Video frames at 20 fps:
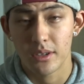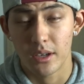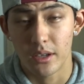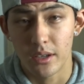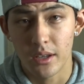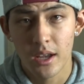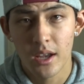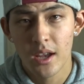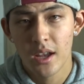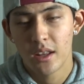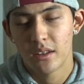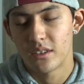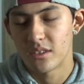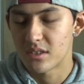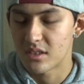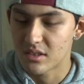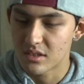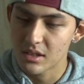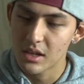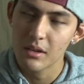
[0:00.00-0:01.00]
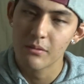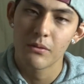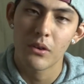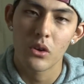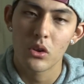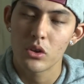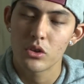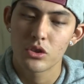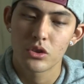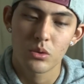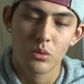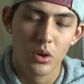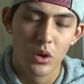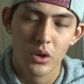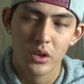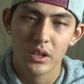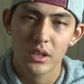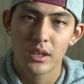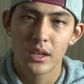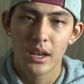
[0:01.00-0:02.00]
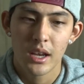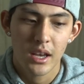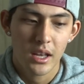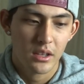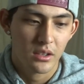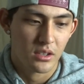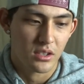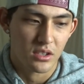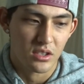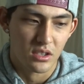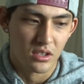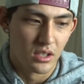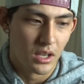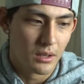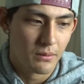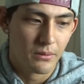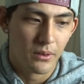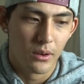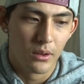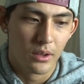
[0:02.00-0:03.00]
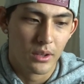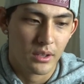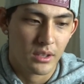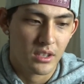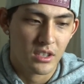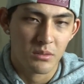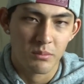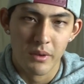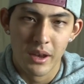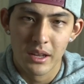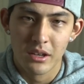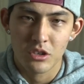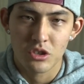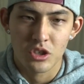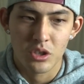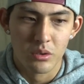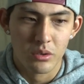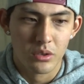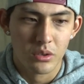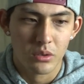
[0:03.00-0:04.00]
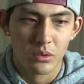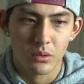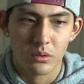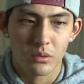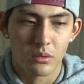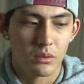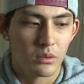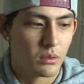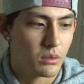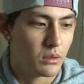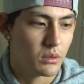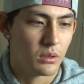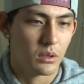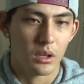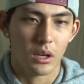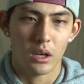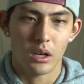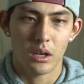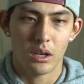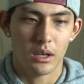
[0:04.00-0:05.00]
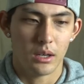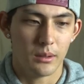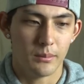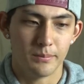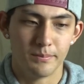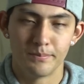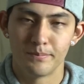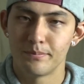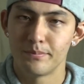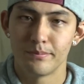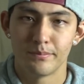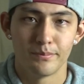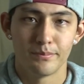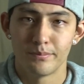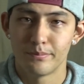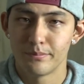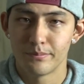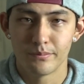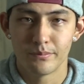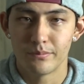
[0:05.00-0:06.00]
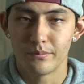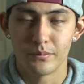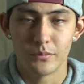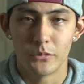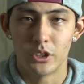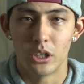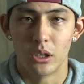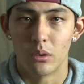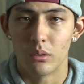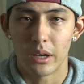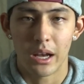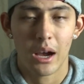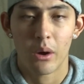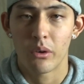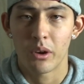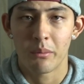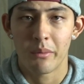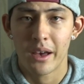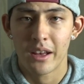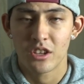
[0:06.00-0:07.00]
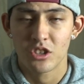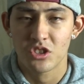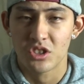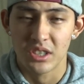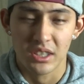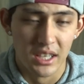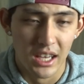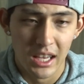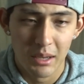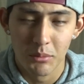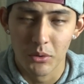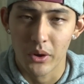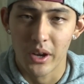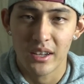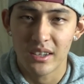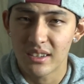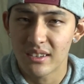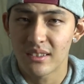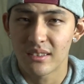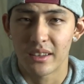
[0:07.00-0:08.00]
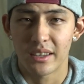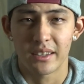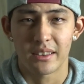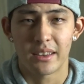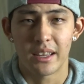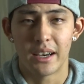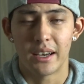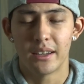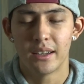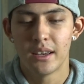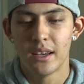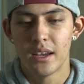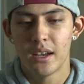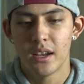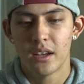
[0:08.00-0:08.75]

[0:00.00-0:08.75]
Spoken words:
done. This does not fall on Girardi. This does not fall on his managerial, how he managed the game or anything like that.